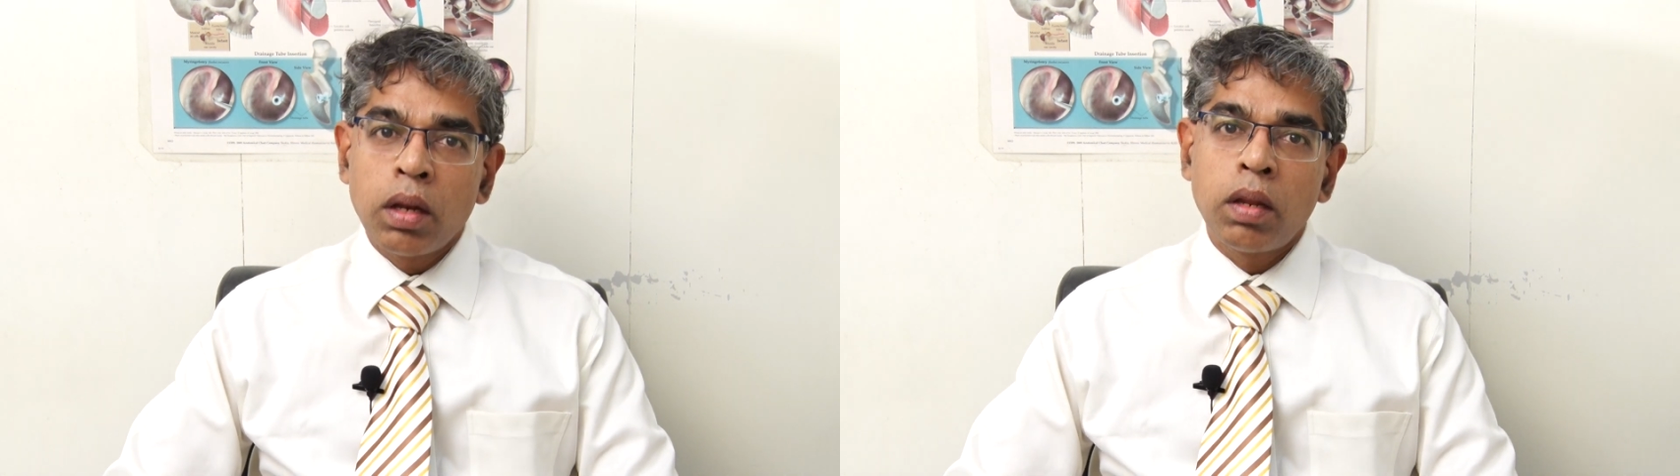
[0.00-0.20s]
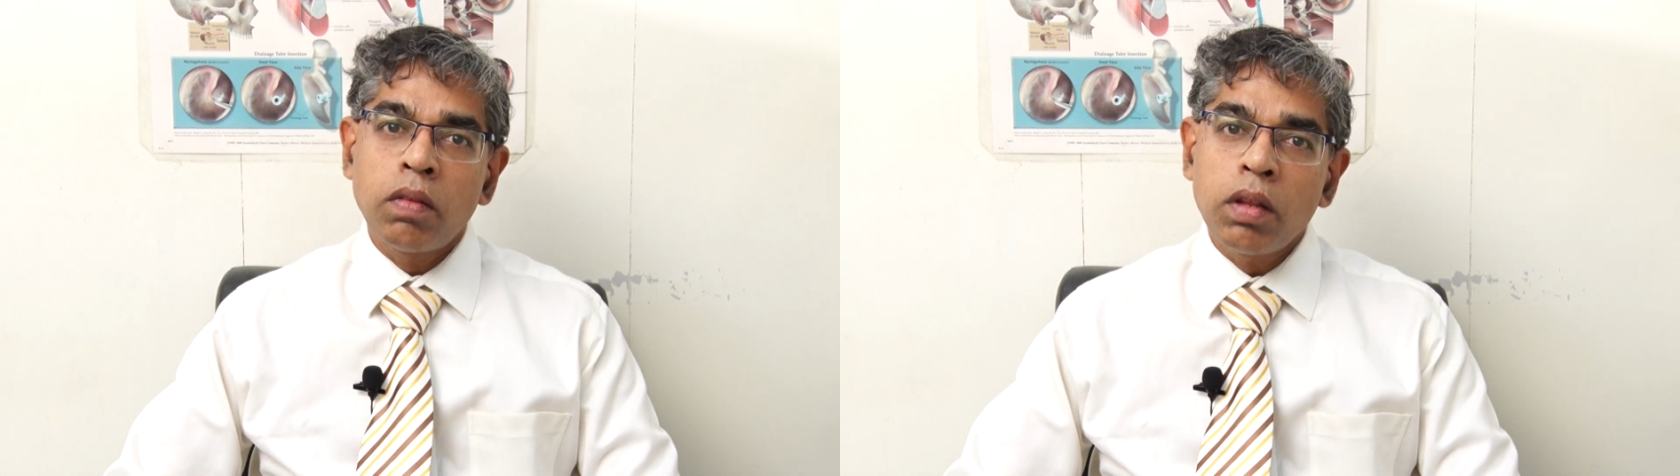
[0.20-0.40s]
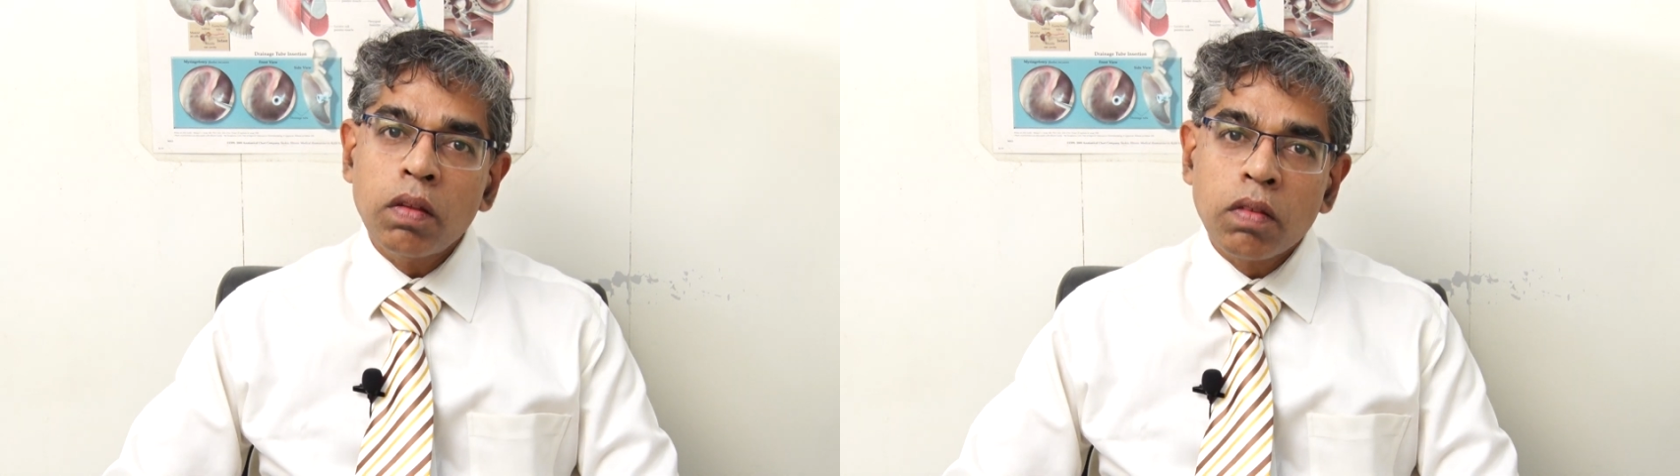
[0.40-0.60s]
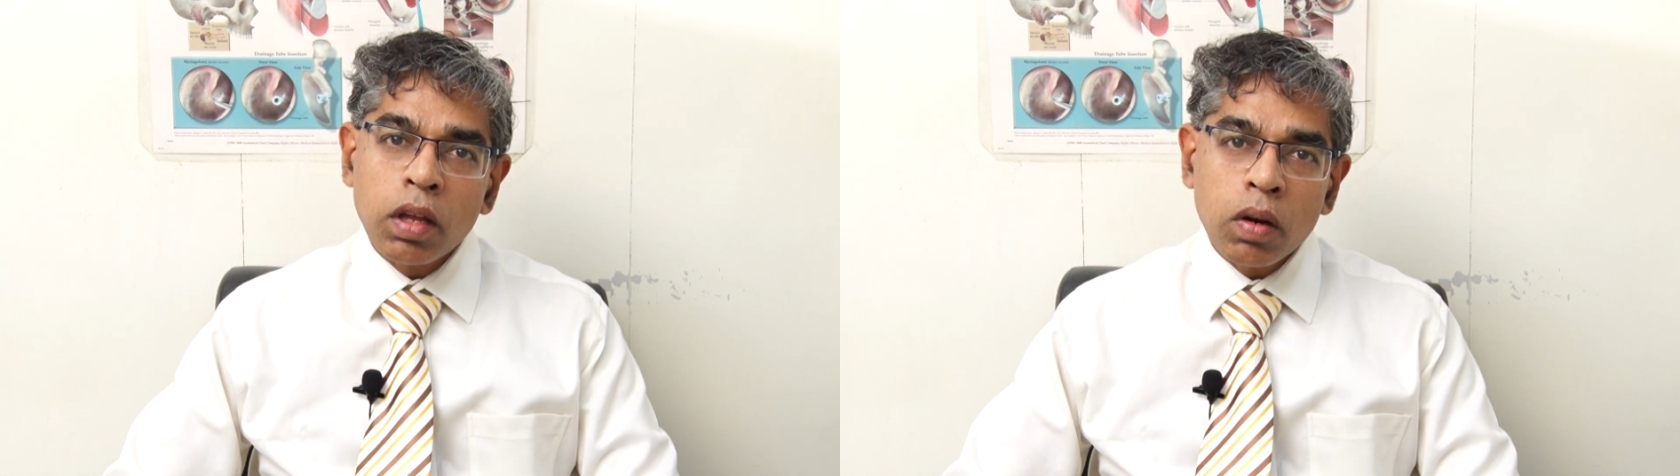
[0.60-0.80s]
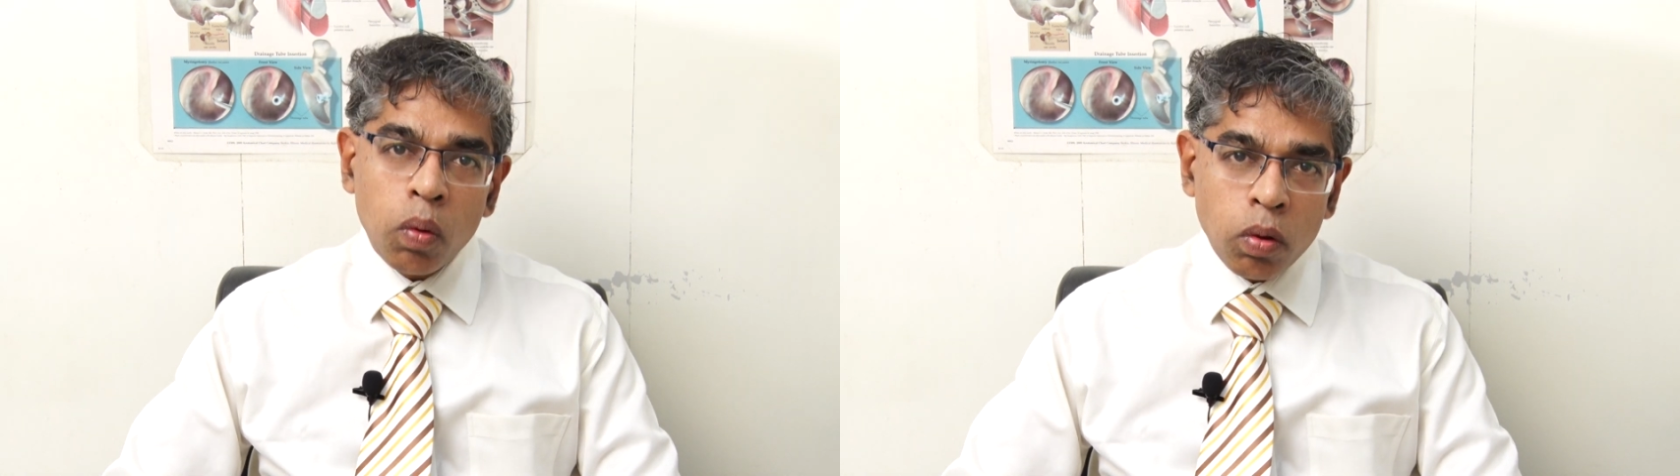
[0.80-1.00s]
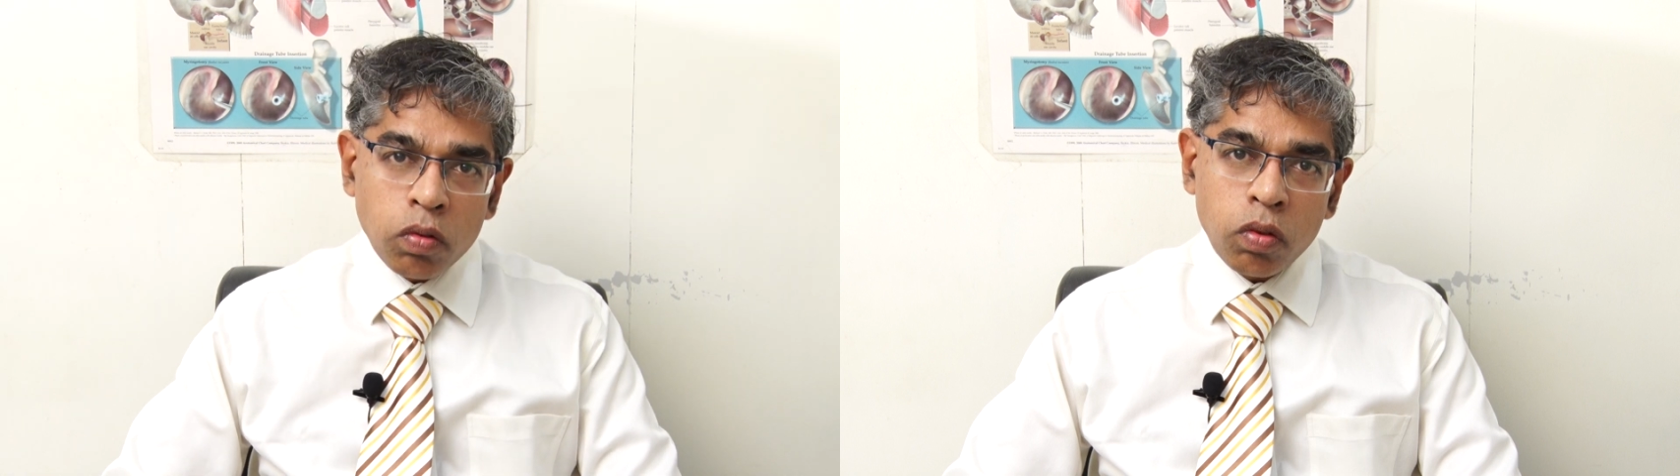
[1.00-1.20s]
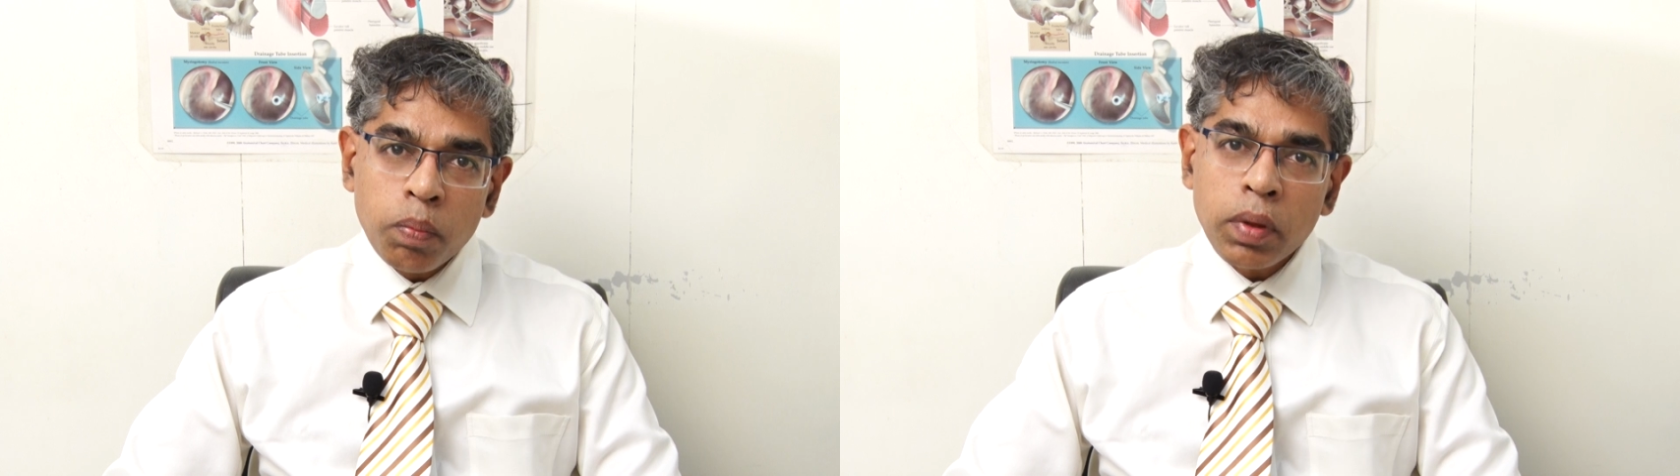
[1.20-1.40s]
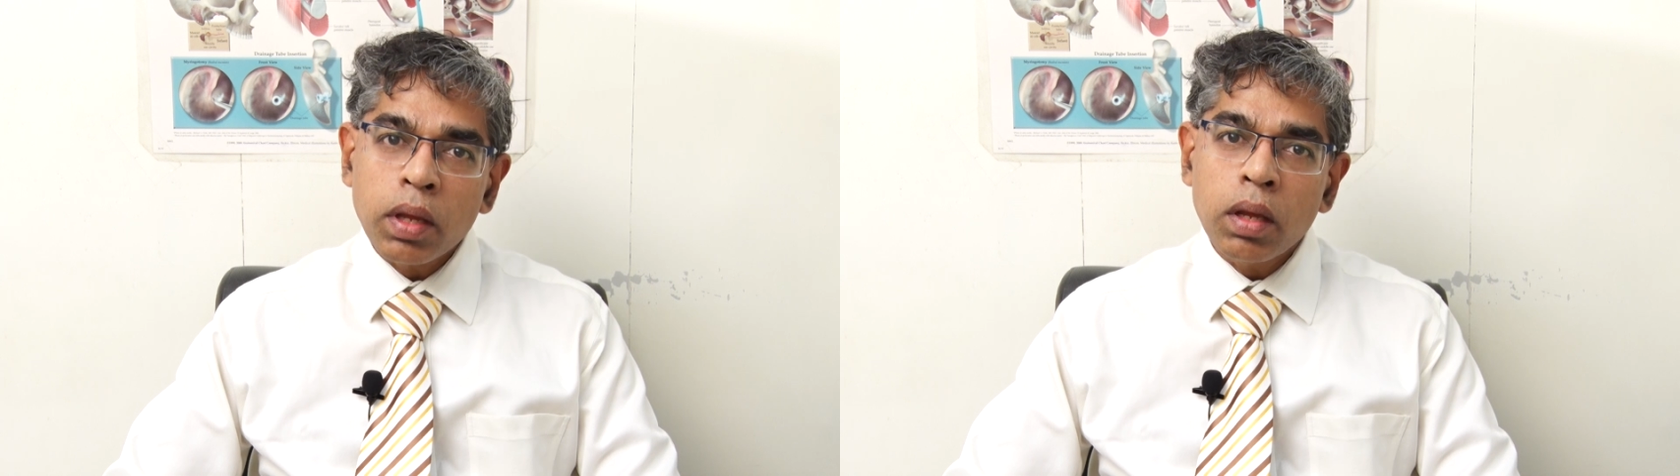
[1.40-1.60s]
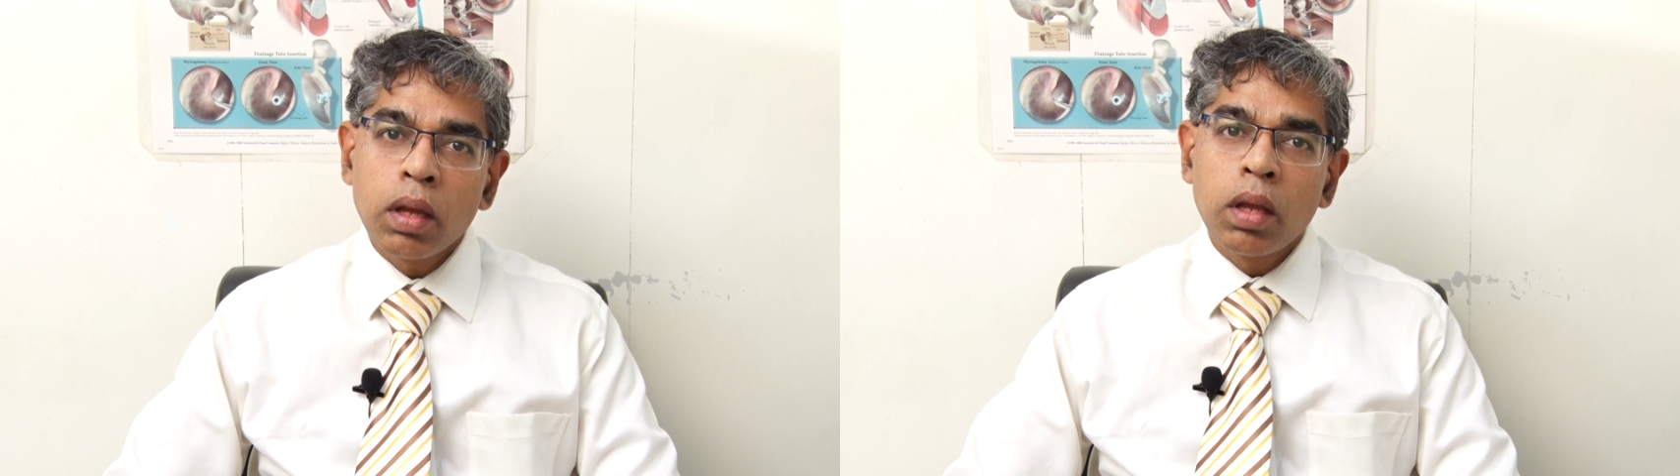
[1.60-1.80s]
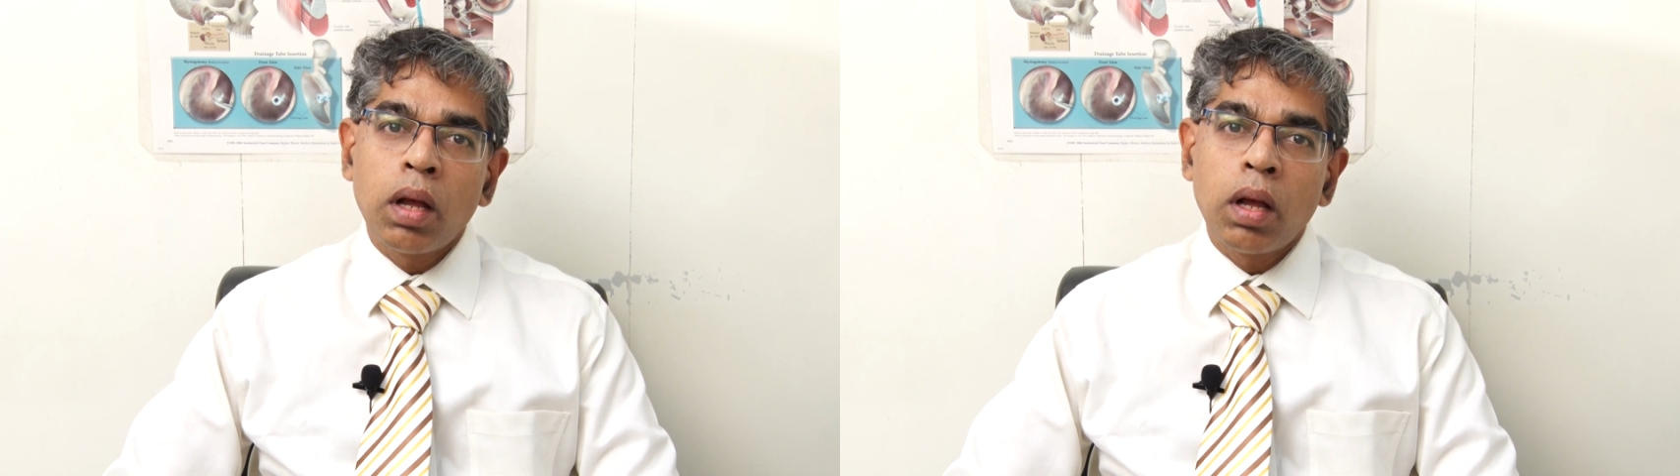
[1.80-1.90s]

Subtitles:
Dizziness can also be